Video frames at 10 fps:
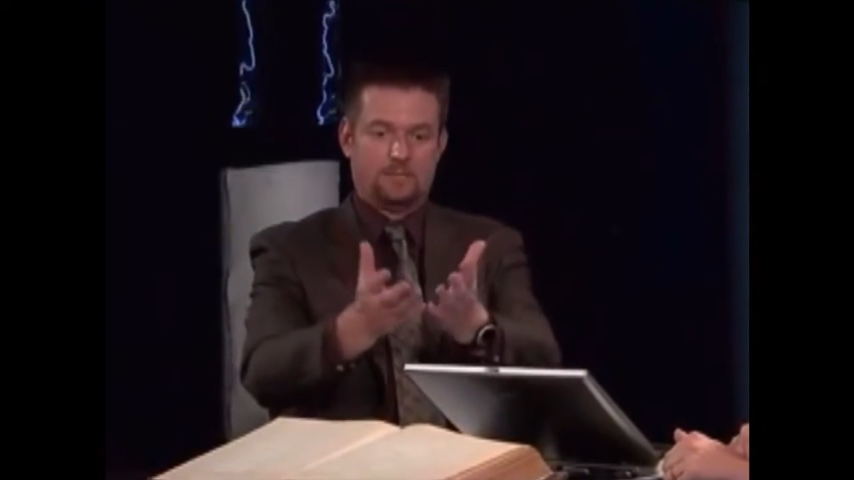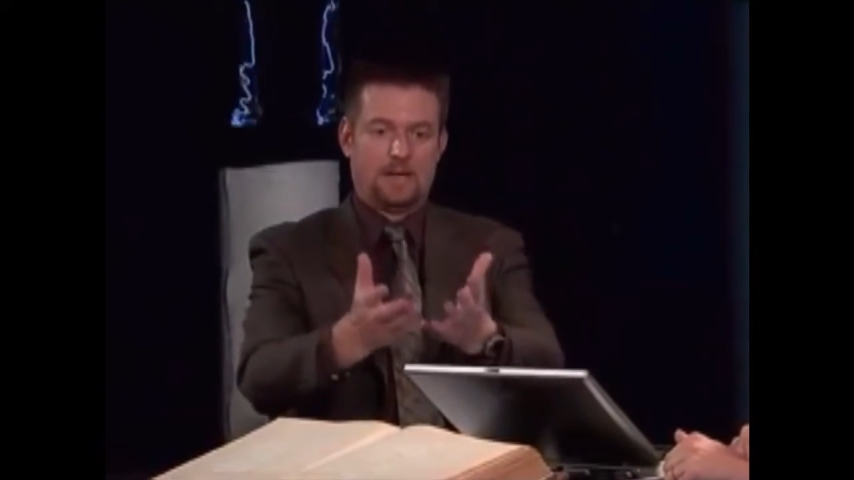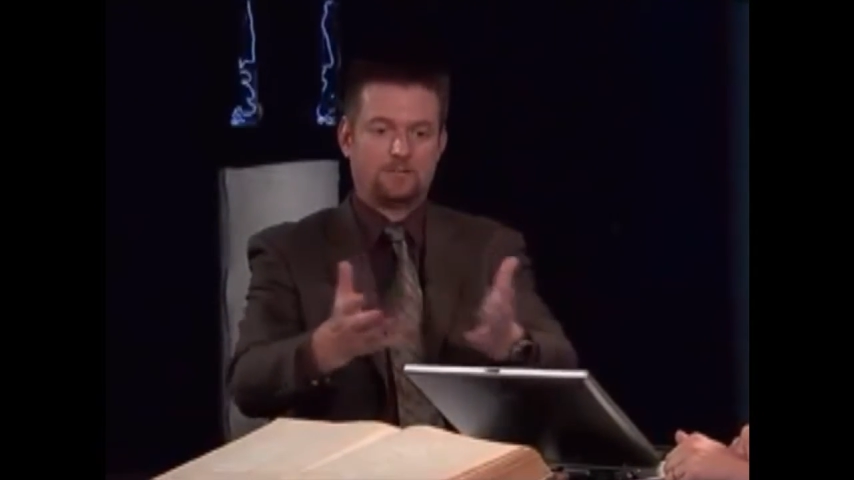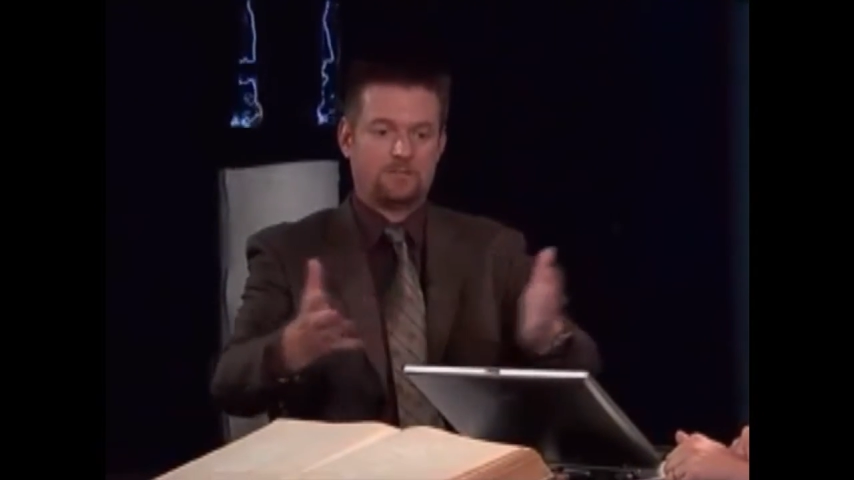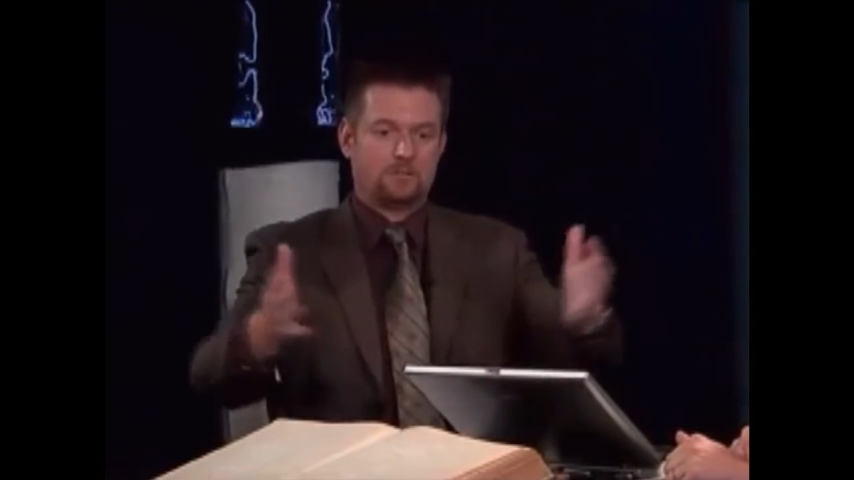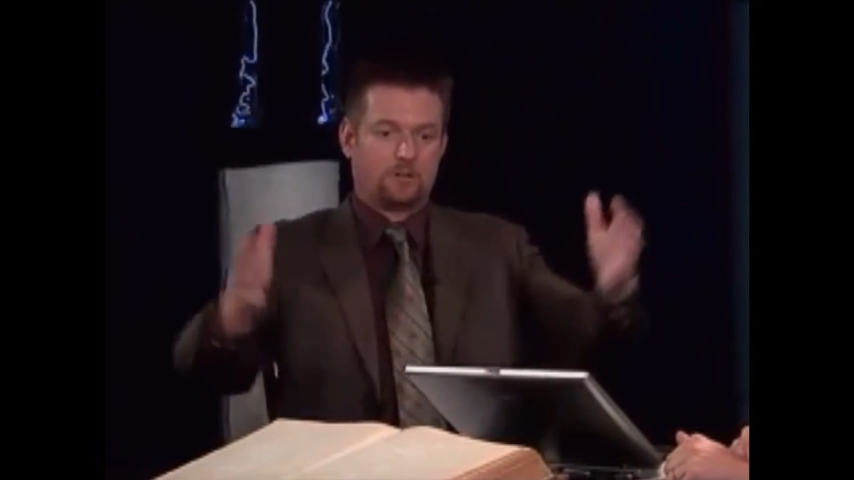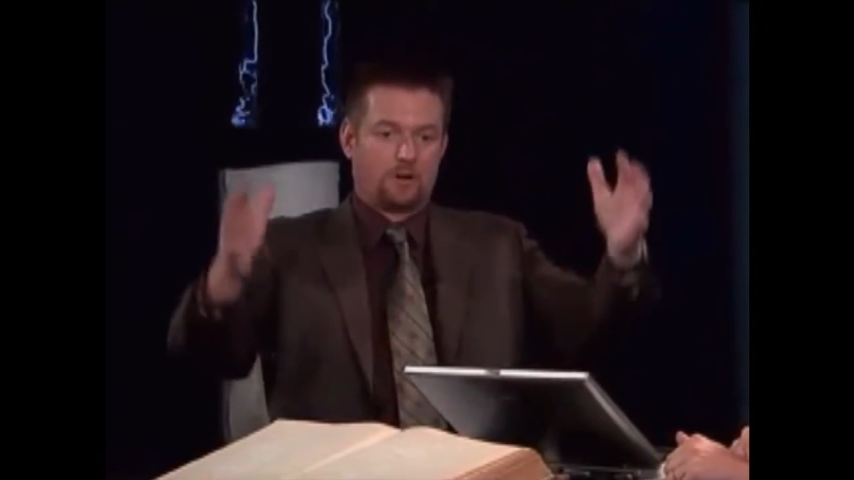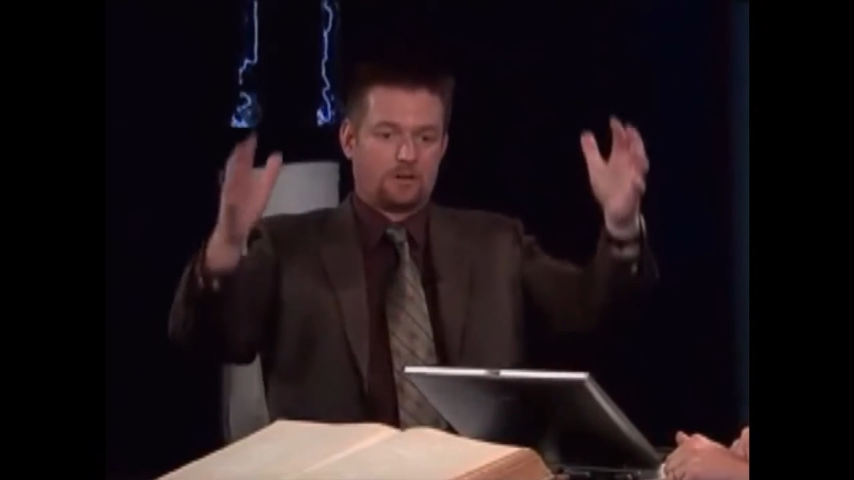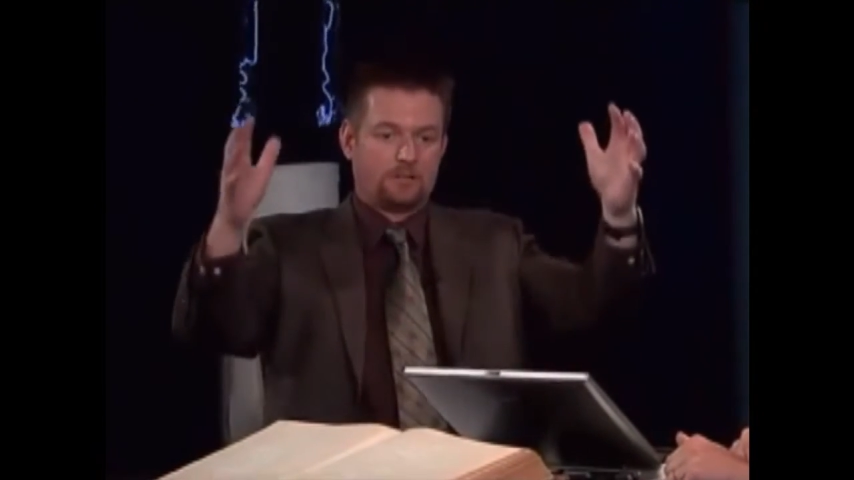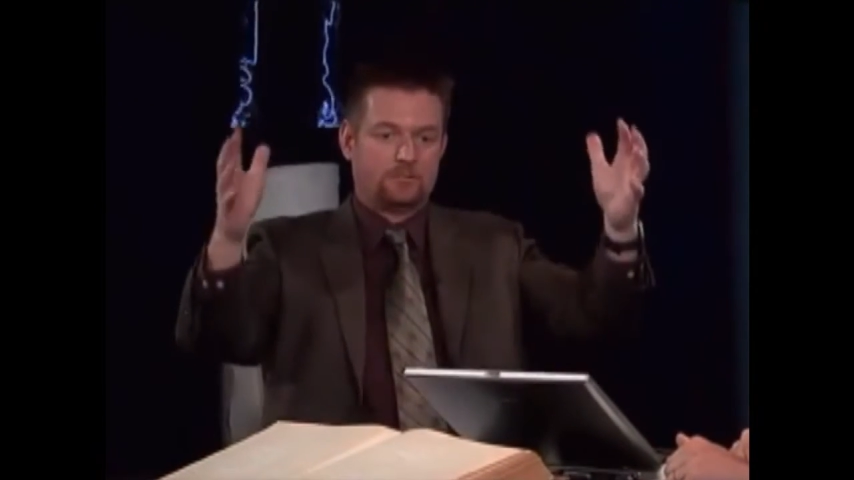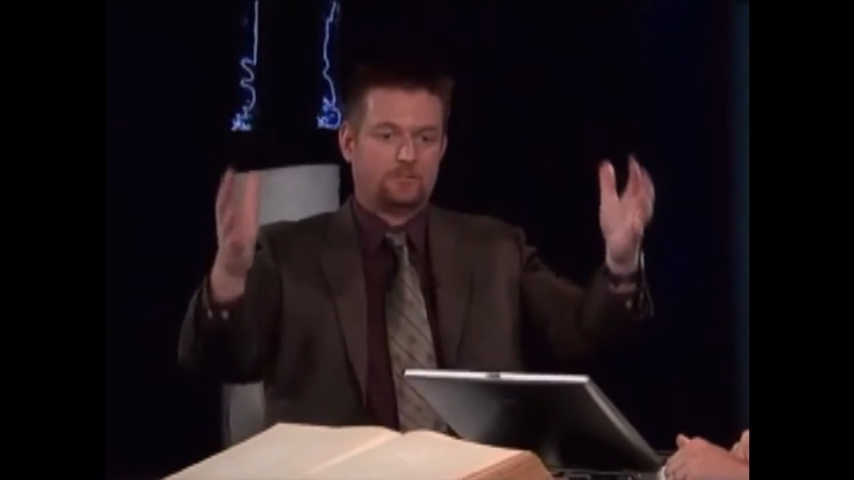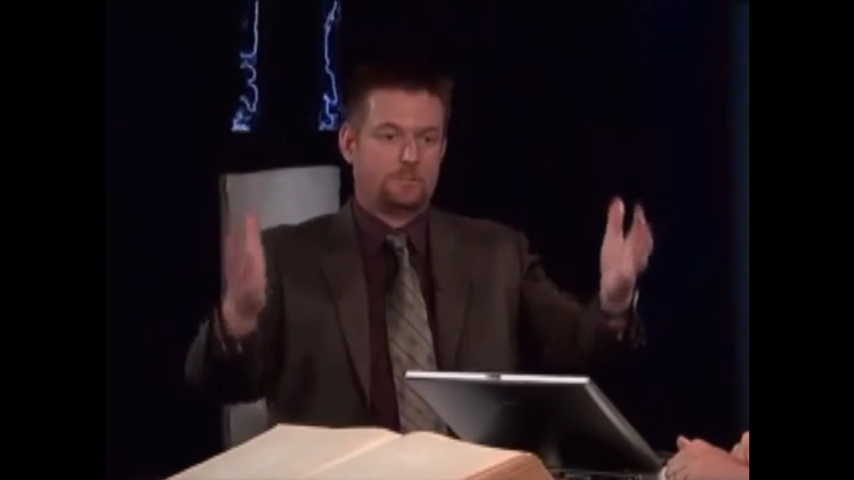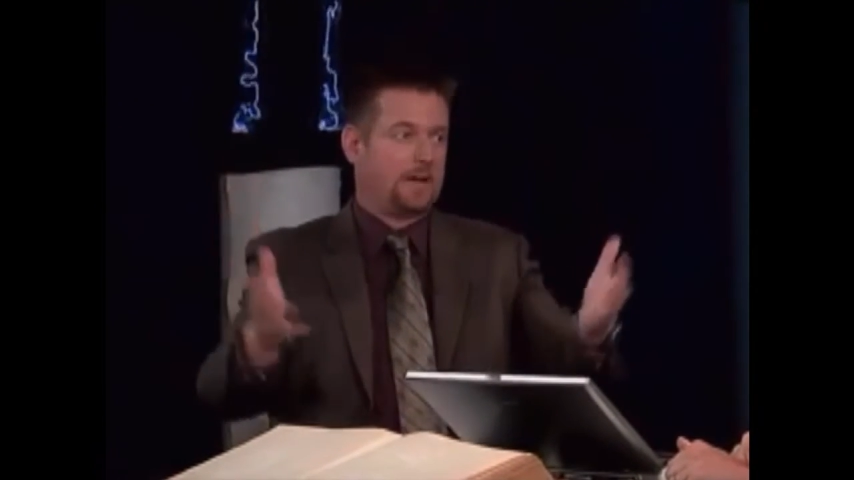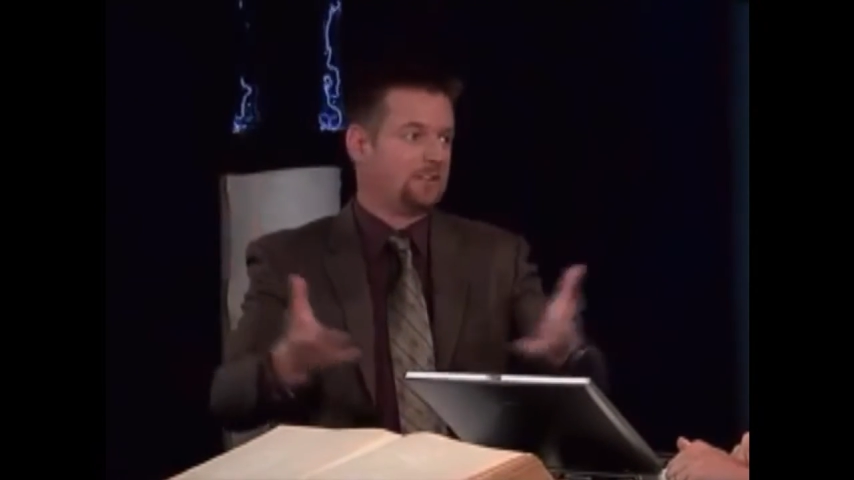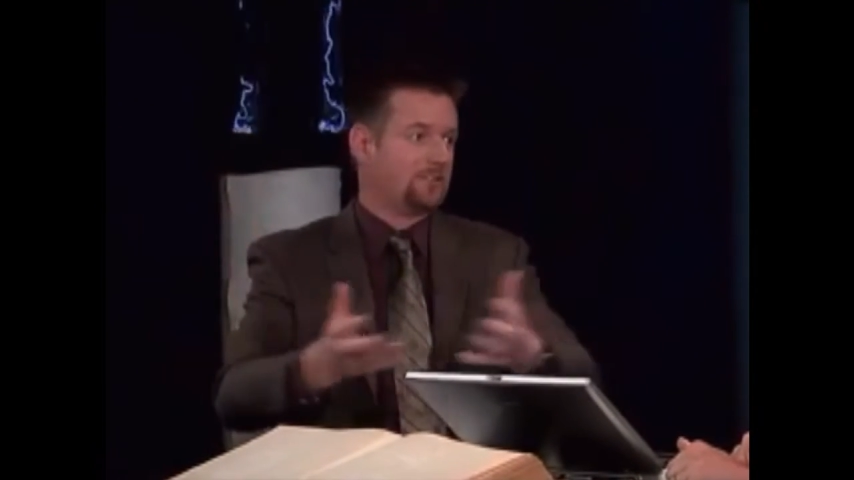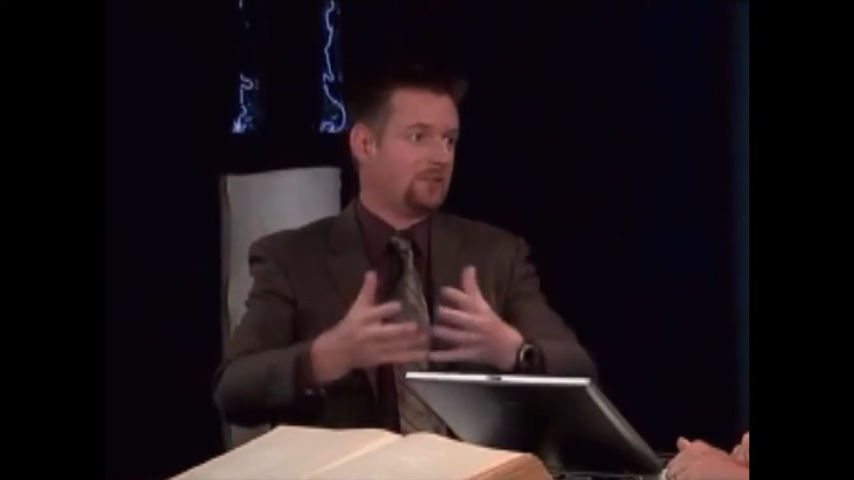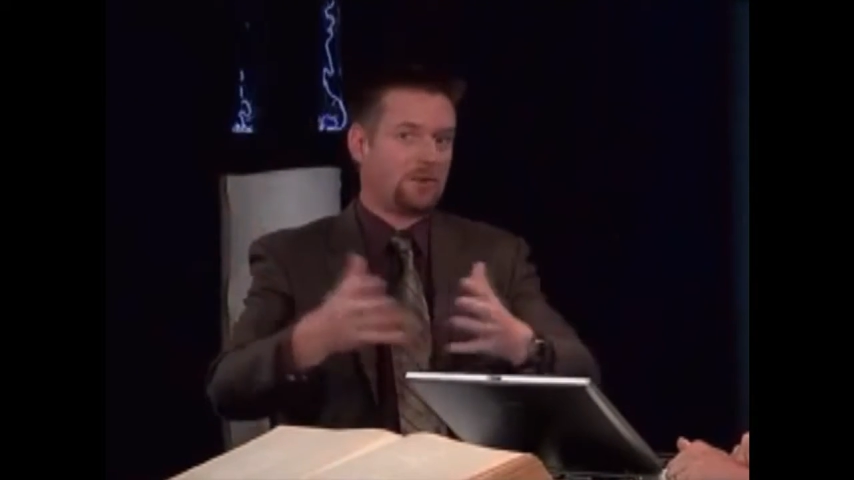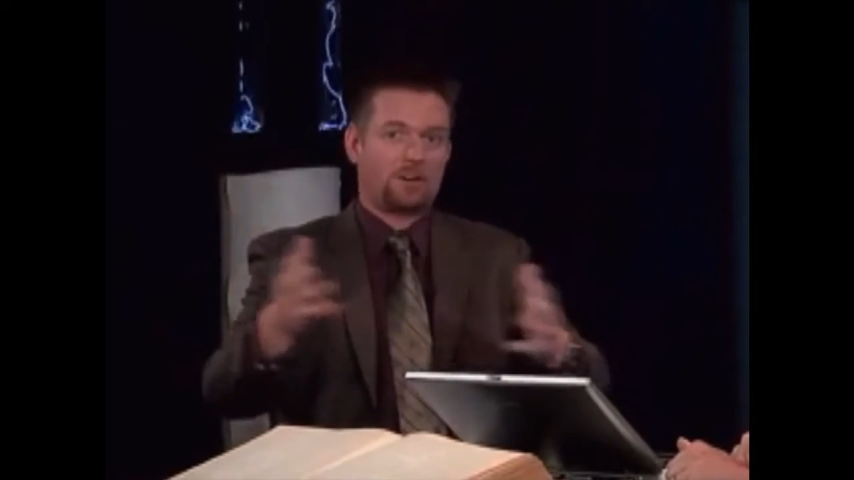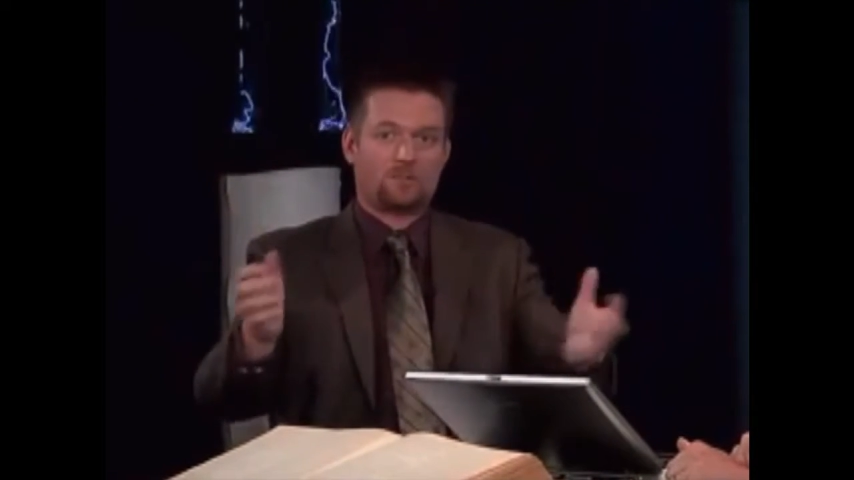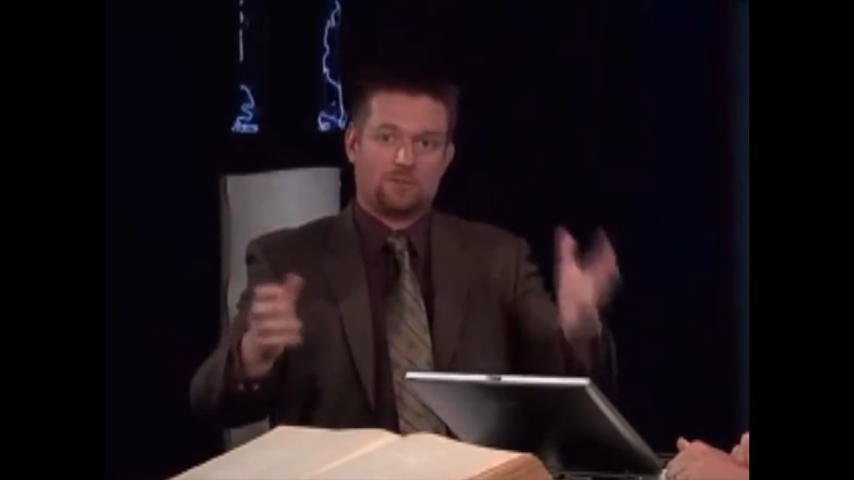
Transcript: They imagine this ark as this bathtub ark,